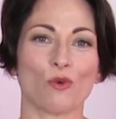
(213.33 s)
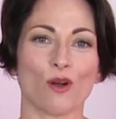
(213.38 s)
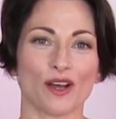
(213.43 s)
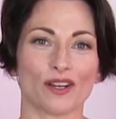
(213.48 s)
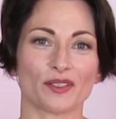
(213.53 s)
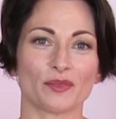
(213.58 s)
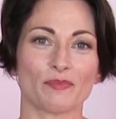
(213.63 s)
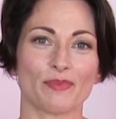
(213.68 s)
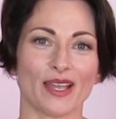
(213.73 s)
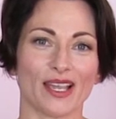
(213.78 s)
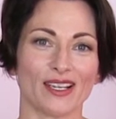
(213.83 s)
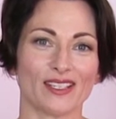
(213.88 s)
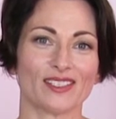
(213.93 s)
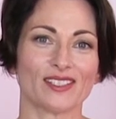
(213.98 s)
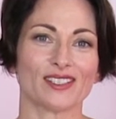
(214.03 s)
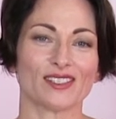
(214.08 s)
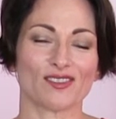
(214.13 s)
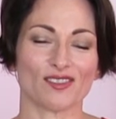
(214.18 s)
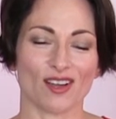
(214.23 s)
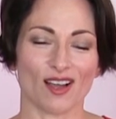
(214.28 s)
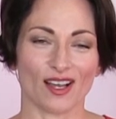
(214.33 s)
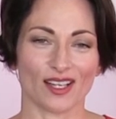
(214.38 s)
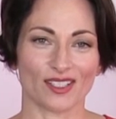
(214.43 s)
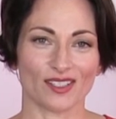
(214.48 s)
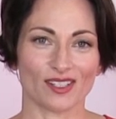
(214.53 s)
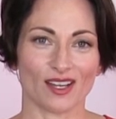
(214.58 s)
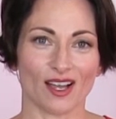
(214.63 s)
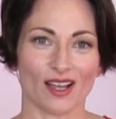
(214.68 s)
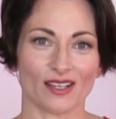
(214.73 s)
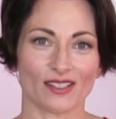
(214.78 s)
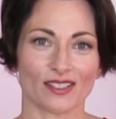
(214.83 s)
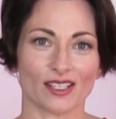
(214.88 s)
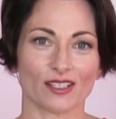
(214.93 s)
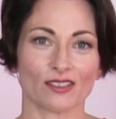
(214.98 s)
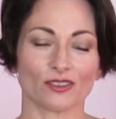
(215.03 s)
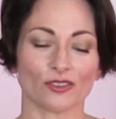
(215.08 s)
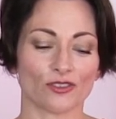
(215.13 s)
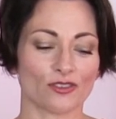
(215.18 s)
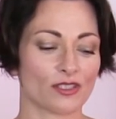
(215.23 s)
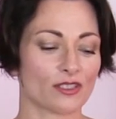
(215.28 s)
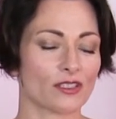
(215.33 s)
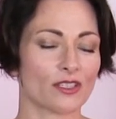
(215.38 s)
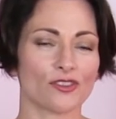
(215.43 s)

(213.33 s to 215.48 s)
water-based non-toxic glues is